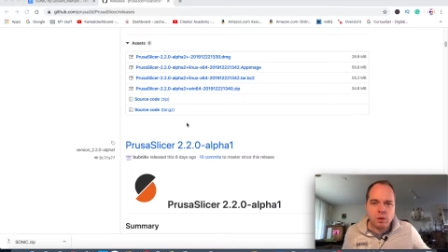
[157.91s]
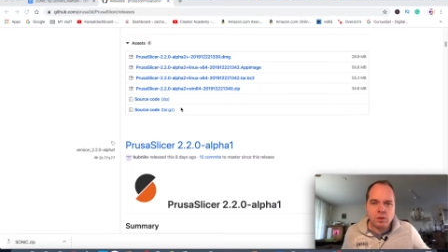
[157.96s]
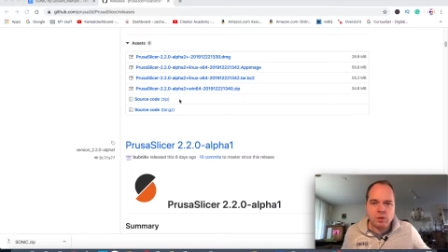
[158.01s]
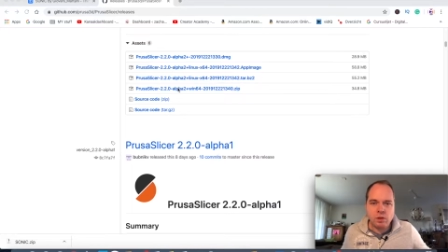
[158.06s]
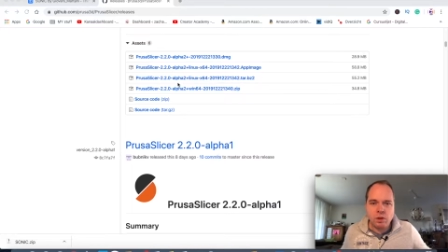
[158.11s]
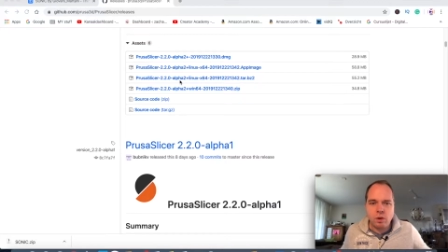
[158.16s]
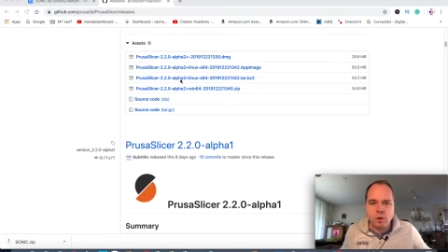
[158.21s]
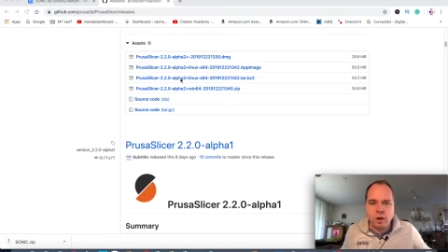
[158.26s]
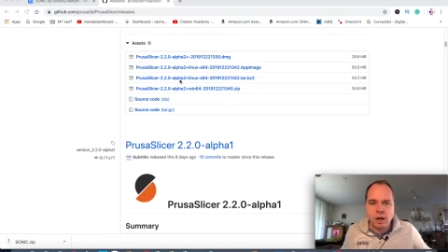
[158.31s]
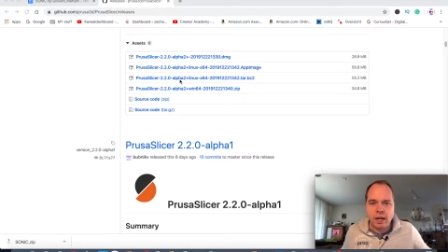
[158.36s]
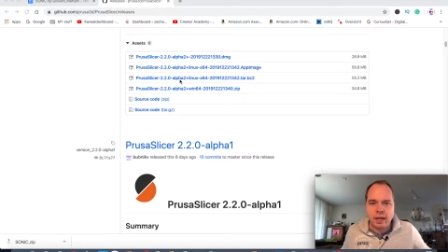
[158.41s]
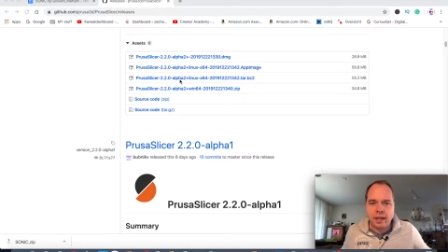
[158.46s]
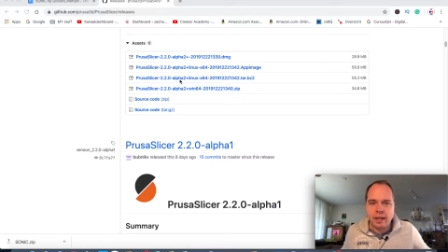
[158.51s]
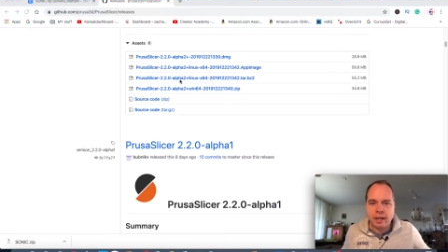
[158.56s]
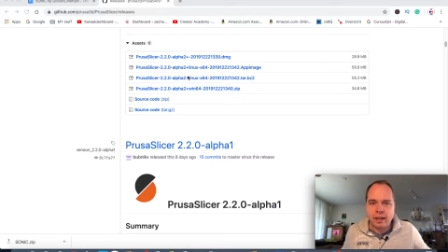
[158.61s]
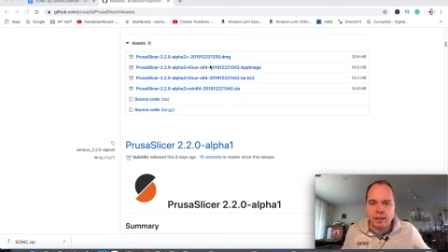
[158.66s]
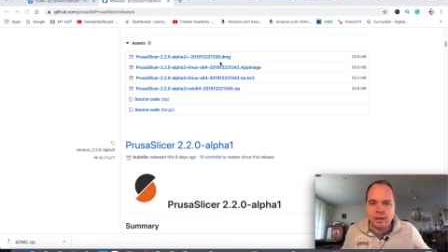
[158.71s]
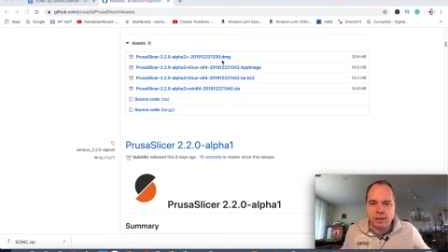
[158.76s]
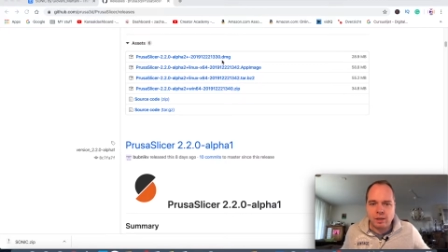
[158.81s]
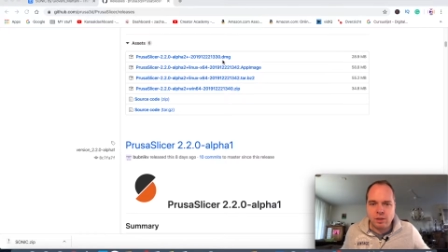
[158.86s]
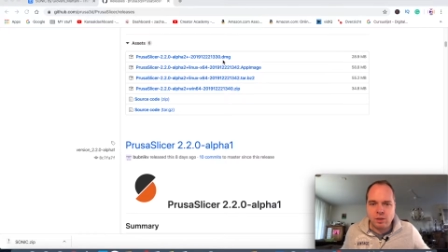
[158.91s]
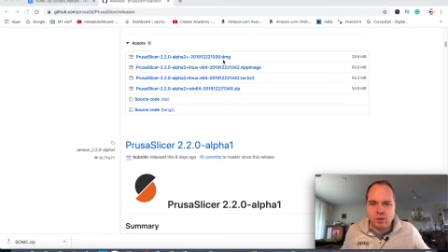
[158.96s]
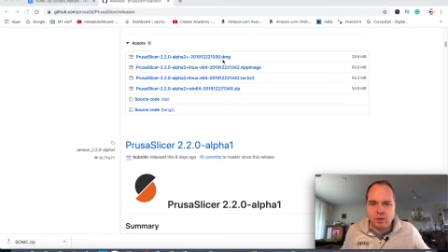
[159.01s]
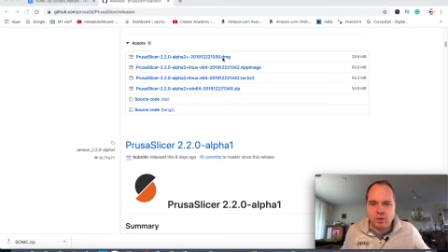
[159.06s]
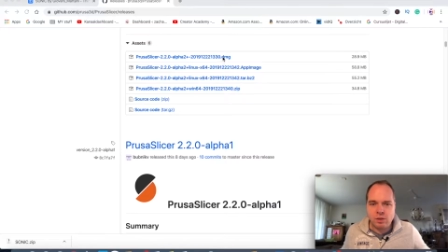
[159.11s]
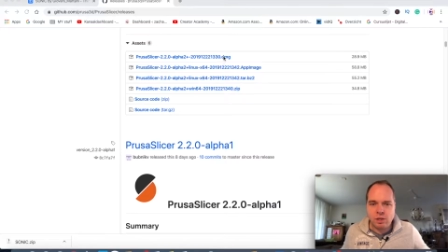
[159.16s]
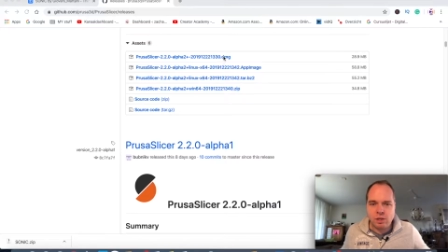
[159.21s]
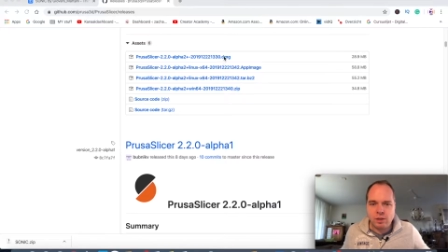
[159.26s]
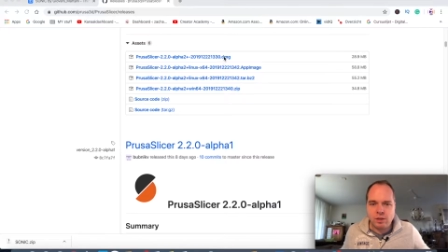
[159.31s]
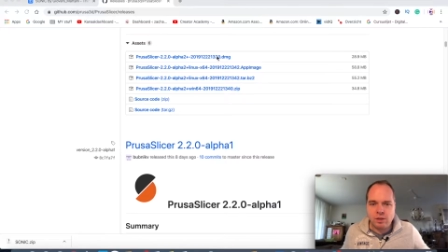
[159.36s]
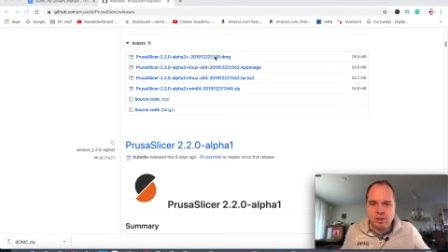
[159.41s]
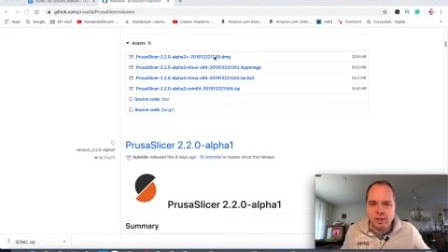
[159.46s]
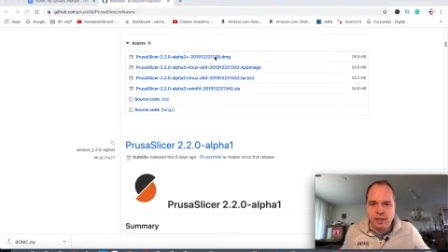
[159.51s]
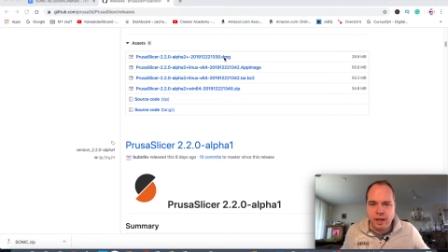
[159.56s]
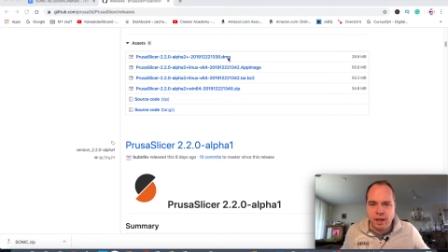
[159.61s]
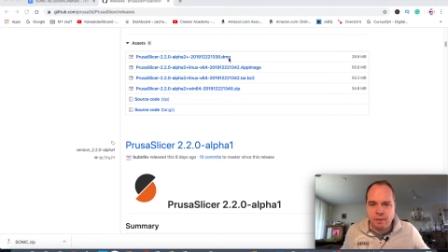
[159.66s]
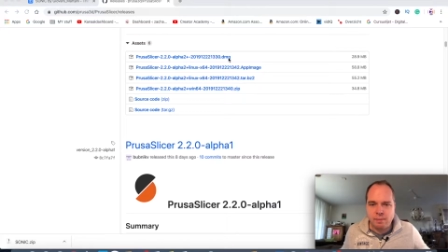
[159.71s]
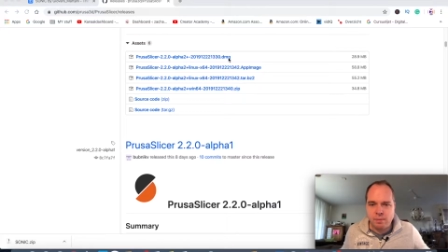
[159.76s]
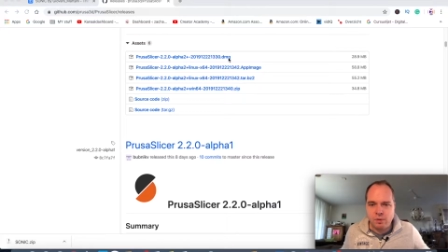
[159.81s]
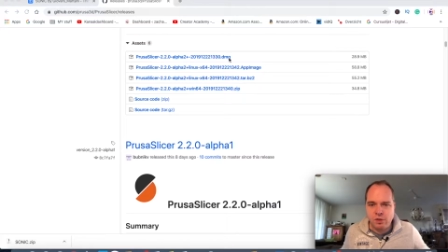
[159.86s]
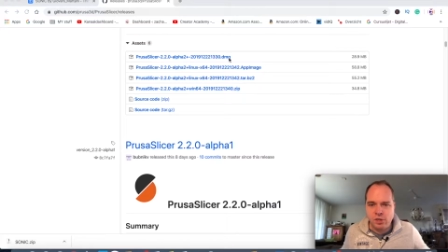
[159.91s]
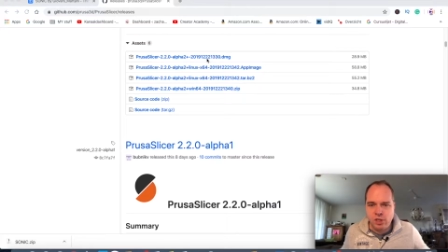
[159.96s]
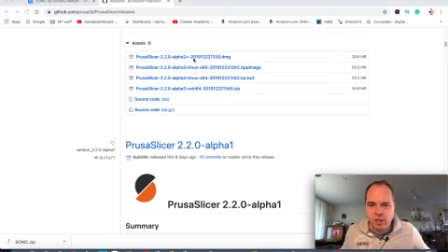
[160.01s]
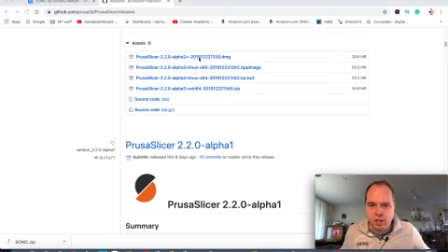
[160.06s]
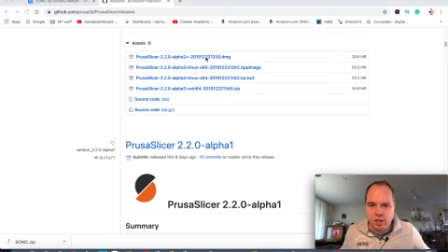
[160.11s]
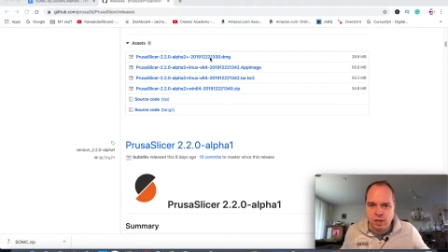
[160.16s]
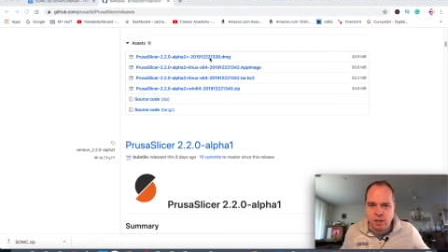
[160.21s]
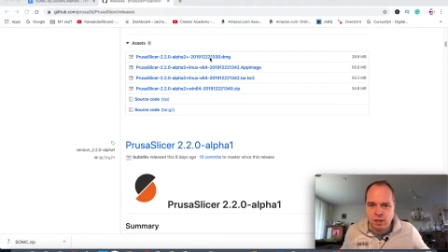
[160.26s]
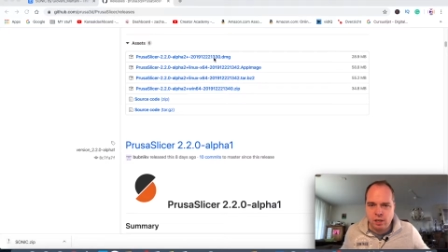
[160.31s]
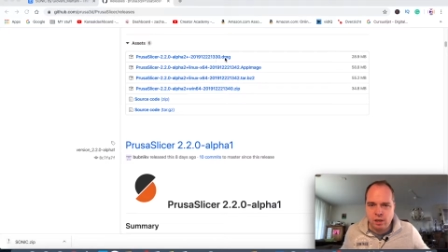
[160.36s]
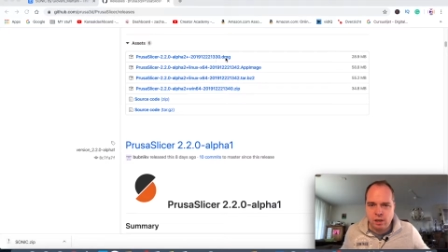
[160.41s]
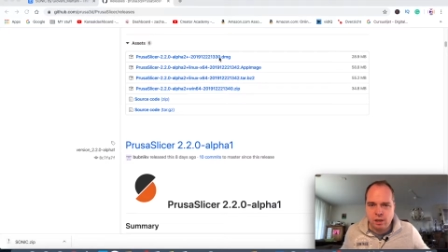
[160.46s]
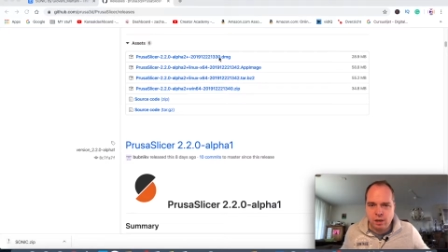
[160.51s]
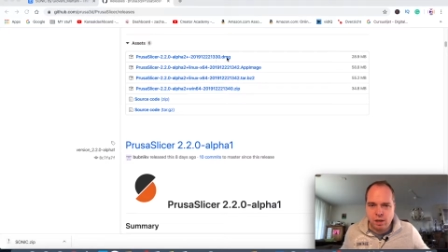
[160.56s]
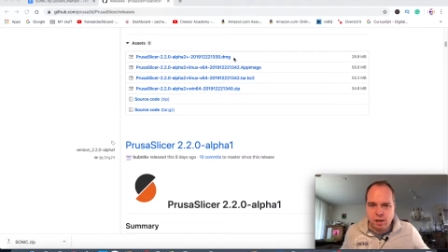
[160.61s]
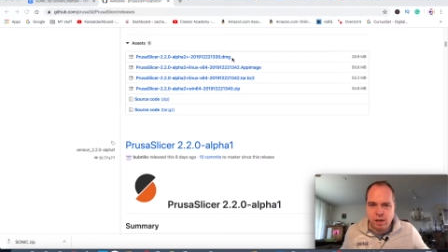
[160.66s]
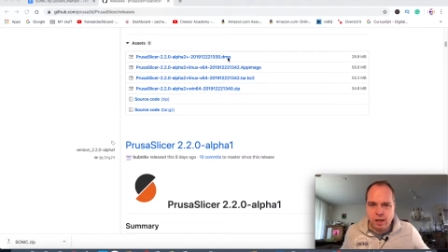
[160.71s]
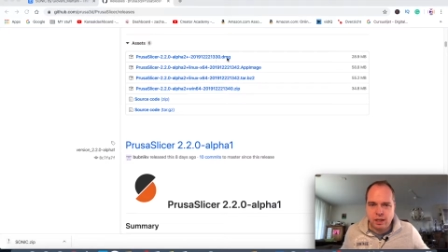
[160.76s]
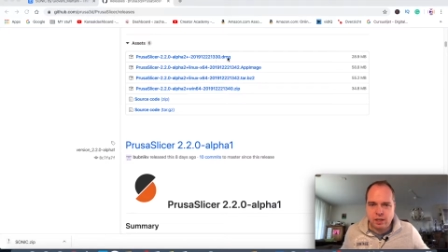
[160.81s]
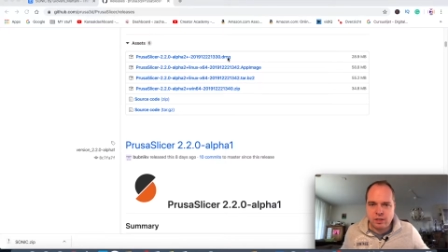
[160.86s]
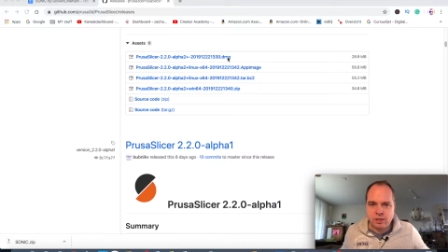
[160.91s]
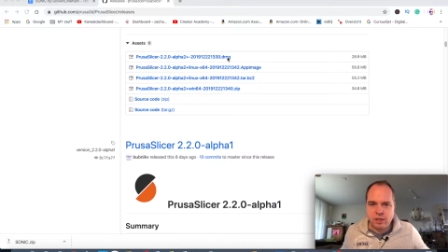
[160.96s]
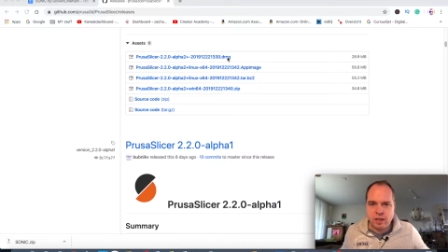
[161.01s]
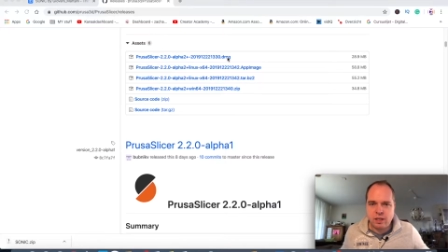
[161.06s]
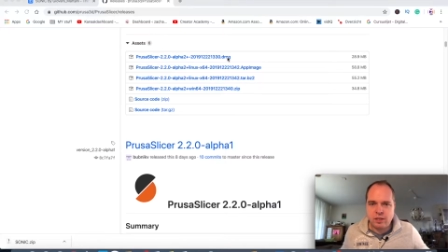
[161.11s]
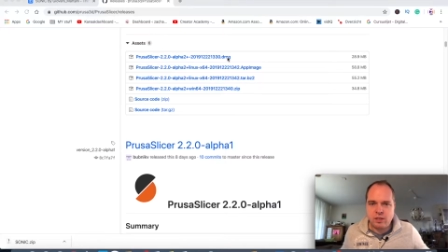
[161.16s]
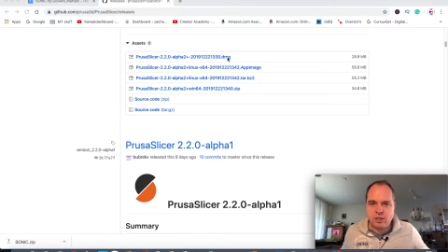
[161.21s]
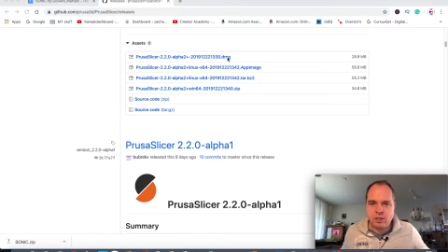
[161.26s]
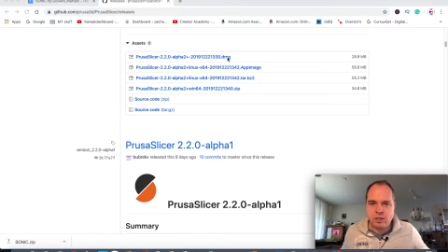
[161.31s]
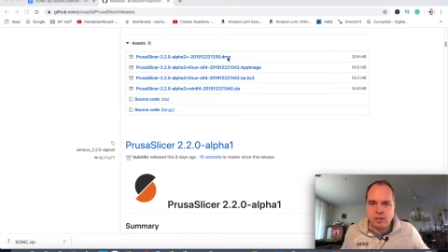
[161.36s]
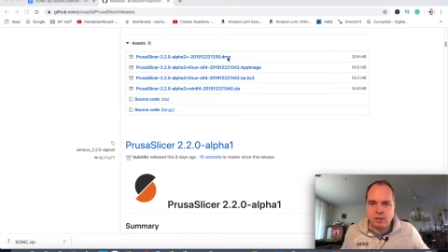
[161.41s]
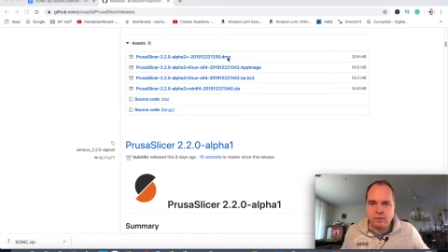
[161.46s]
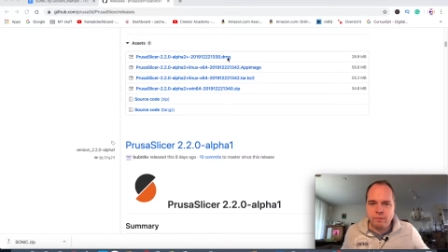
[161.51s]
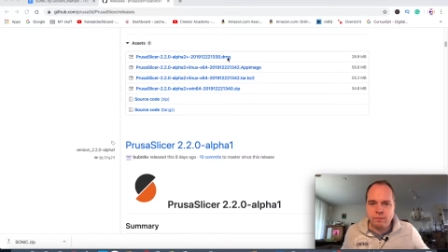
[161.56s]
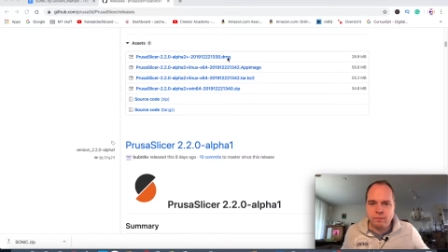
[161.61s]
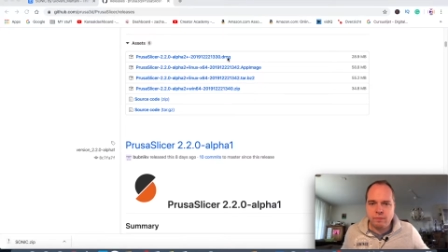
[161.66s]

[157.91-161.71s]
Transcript: so I can use the DMG extension,